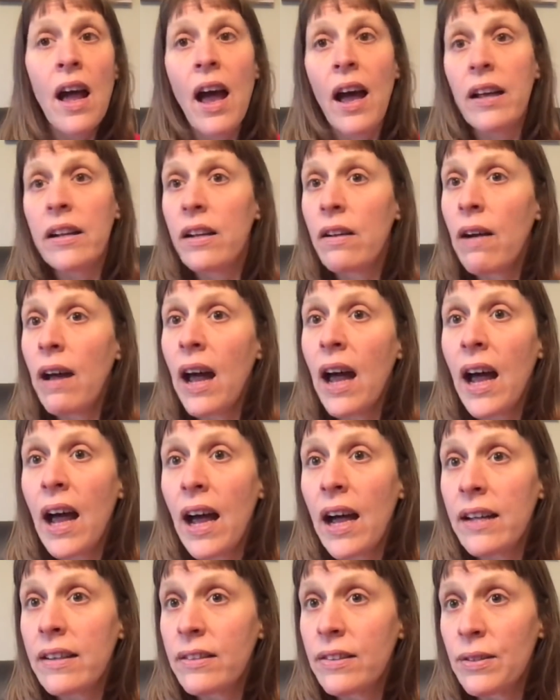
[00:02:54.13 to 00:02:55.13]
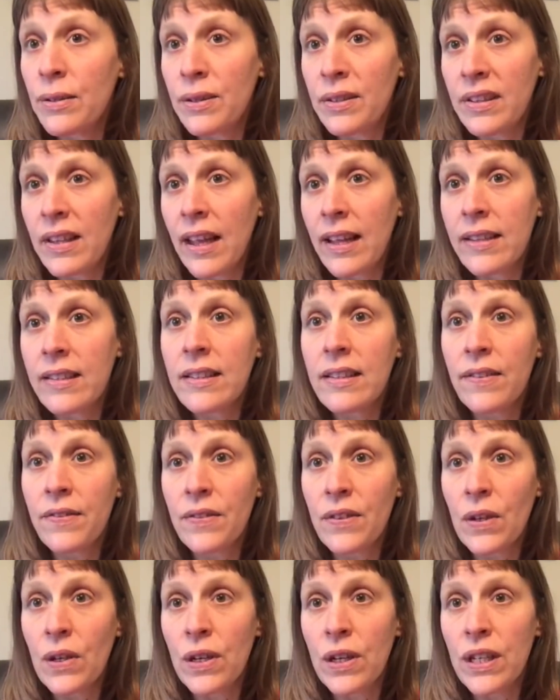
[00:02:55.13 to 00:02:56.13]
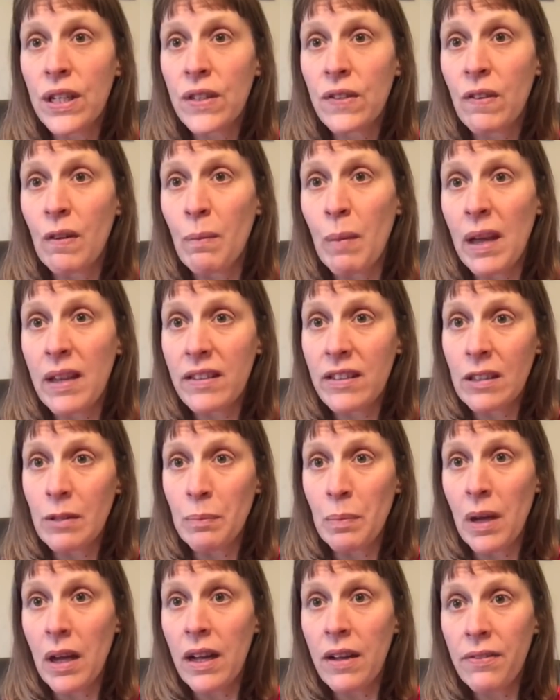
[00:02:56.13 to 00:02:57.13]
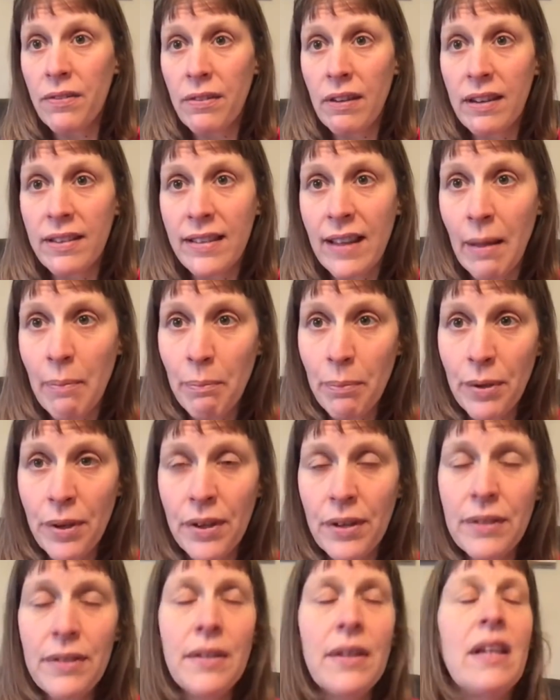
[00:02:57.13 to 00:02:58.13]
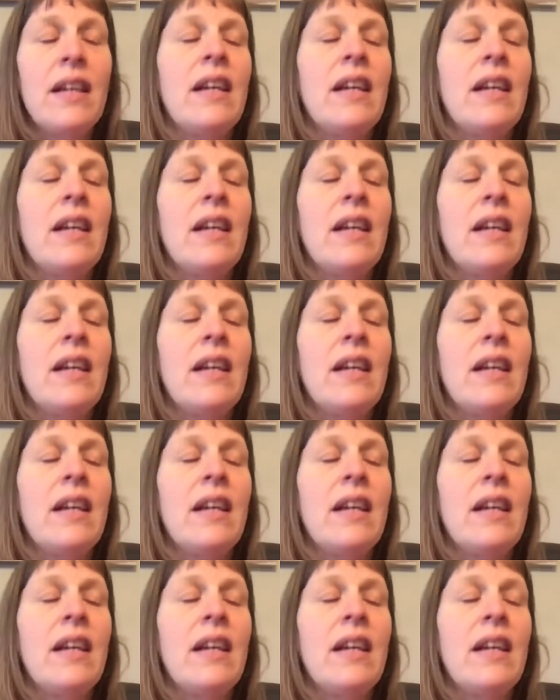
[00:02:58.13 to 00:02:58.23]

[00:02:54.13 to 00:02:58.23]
I know I had two slices of toast for my supper, for example,